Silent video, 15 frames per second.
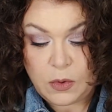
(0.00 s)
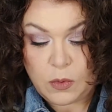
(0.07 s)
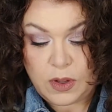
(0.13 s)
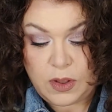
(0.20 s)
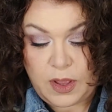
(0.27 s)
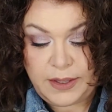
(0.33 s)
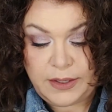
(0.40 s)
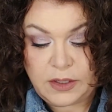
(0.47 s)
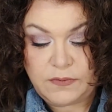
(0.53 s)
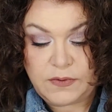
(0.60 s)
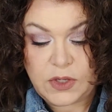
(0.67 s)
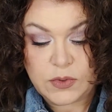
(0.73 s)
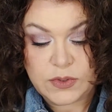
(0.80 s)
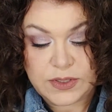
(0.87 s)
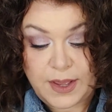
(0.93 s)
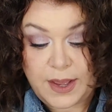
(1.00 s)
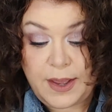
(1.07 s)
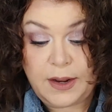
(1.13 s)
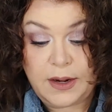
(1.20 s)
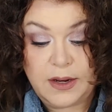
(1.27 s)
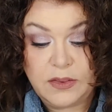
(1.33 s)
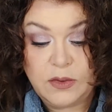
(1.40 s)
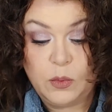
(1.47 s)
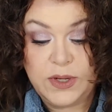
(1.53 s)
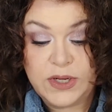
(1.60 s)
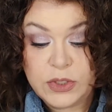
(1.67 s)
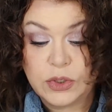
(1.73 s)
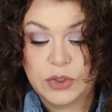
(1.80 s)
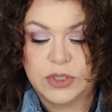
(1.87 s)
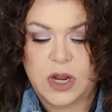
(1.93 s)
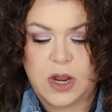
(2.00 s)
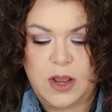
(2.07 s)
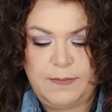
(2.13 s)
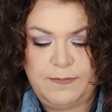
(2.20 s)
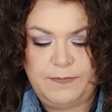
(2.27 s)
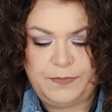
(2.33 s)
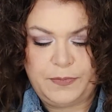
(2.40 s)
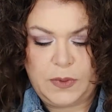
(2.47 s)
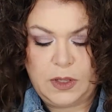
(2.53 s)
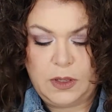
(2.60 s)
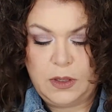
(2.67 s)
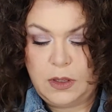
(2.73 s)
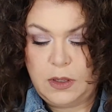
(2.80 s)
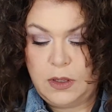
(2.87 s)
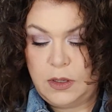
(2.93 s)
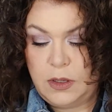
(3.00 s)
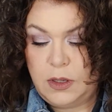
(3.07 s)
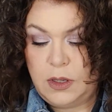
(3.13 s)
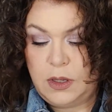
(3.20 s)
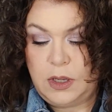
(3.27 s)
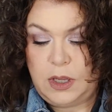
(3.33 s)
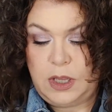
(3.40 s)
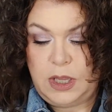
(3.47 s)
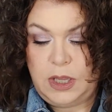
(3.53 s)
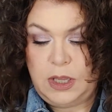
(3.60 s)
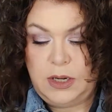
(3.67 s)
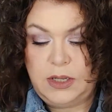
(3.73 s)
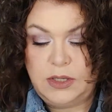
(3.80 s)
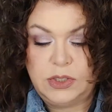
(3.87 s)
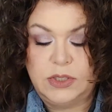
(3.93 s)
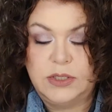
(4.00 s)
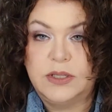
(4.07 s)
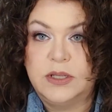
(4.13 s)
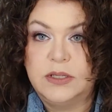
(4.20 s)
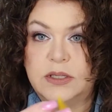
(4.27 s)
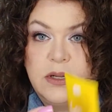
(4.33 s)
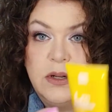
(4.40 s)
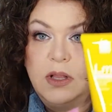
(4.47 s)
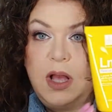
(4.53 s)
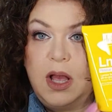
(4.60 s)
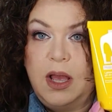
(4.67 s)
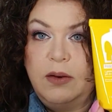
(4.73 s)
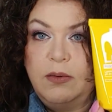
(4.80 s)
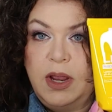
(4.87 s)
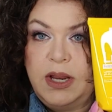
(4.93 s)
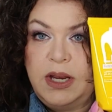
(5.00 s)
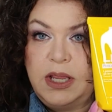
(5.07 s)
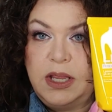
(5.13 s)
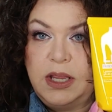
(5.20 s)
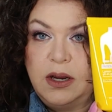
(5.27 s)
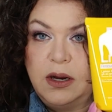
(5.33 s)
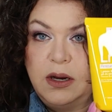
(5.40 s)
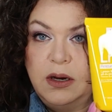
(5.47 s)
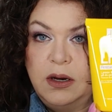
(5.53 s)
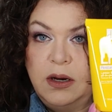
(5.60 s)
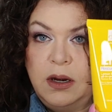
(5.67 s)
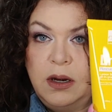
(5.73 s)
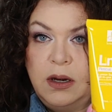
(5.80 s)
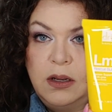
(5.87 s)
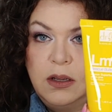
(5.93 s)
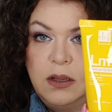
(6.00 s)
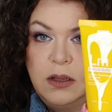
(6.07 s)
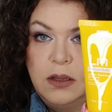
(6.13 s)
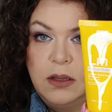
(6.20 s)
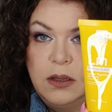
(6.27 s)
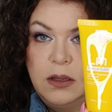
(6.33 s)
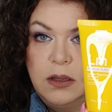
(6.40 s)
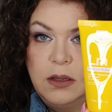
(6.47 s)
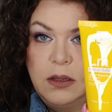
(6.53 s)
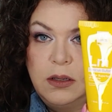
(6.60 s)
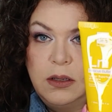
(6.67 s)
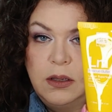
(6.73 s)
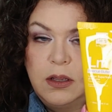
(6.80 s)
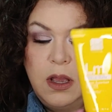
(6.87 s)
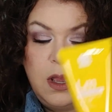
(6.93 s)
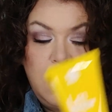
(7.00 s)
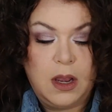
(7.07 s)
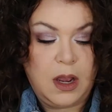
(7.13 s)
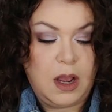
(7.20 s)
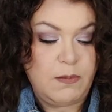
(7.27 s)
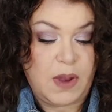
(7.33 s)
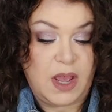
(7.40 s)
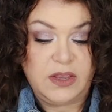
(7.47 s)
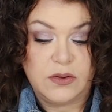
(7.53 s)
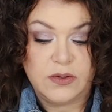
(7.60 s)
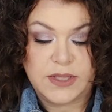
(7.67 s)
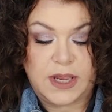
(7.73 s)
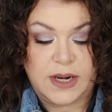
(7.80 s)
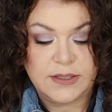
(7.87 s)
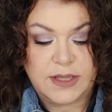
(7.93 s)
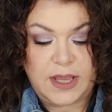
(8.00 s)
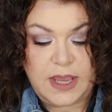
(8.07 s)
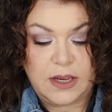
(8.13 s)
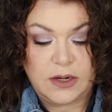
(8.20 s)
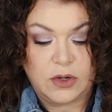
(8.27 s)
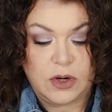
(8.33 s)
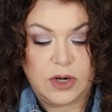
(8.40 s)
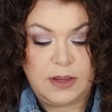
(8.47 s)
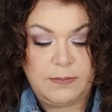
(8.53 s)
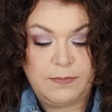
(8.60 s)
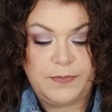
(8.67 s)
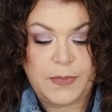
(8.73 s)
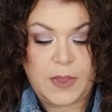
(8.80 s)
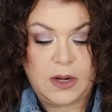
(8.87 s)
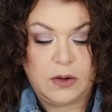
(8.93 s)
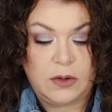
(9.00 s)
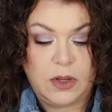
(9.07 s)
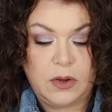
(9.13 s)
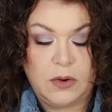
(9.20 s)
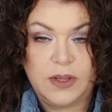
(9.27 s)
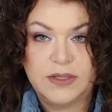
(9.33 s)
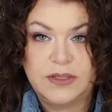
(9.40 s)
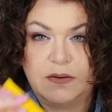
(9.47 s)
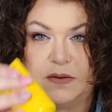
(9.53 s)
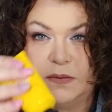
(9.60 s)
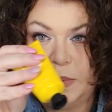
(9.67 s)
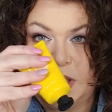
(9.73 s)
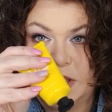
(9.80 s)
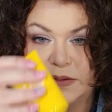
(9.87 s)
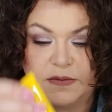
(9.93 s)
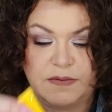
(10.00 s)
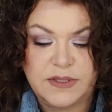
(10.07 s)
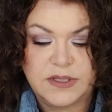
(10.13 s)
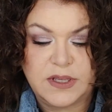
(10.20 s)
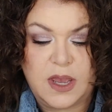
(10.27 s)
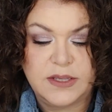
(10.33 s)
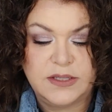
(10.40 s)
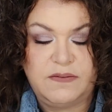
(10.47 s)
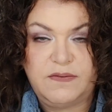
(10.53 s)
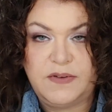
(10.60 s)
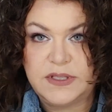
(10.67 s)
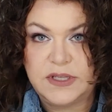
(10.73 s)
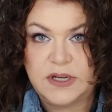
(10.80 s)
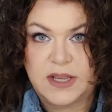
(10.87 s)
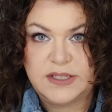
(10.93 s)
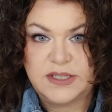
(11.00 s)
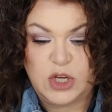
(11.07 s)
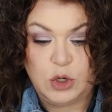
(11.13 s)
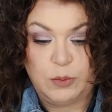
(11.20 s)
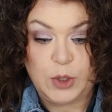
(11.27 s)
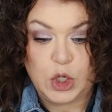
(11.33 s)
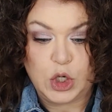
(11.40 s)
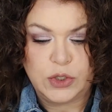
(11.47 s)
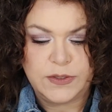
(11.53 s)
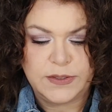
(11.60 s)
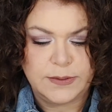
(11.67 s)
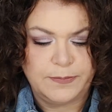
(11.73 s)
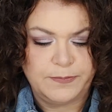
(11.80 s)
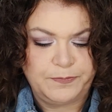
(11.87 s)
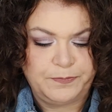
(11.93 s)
Well, I could have used that in the winter time. And it's just this little guy right here. I might use that as a hand cream. I don't know, because of, because of the size, it fits nice in your purse.